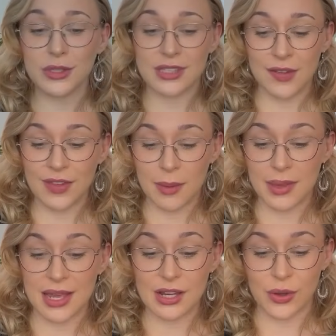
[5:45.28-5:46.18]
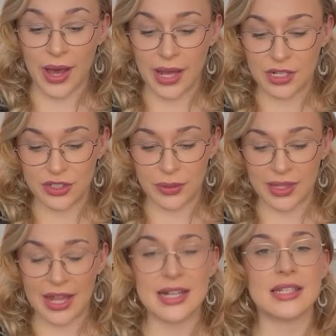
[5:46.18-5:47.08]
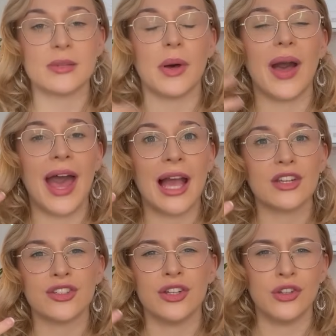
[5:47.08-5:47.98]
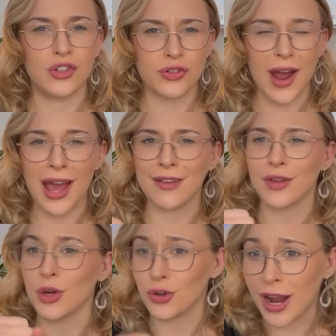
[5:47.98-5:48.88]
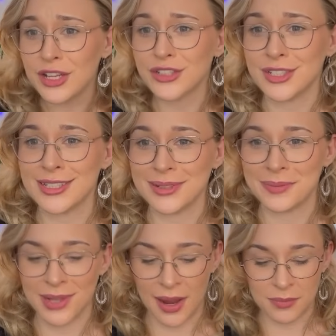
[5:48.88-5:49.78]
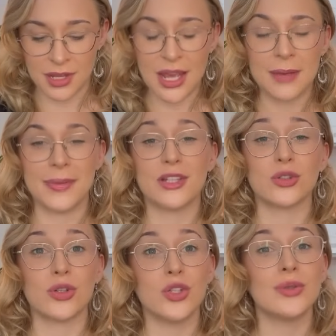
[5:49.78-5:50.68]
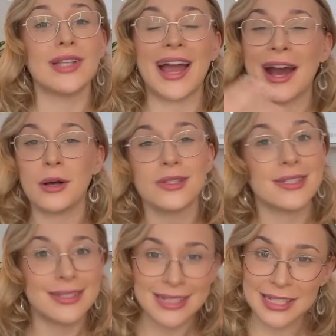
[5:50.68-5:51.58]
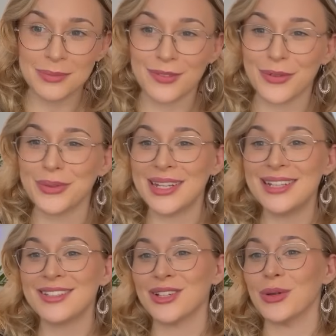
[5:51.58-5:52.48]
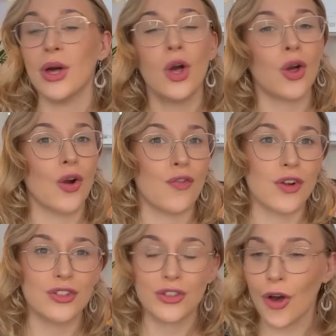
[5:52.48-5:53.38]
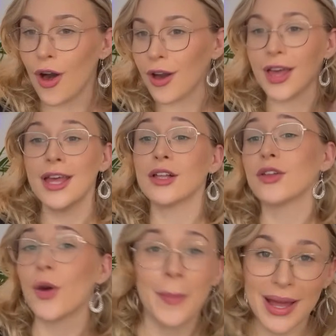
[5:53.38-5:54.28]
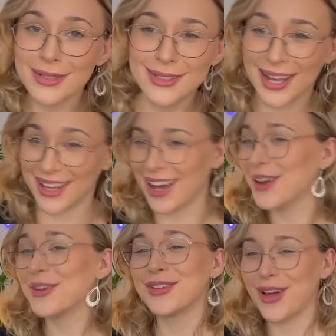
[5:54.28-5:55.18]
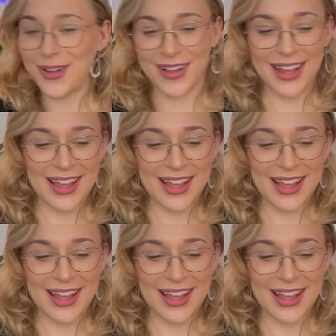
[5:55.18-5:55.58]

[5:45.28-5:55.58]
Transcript: stuff coming in your energy, okay? This is about action, drive, aggression sometimes. Make sure you let out steam if you need to. Go for a jog. Go meditate. I don't know.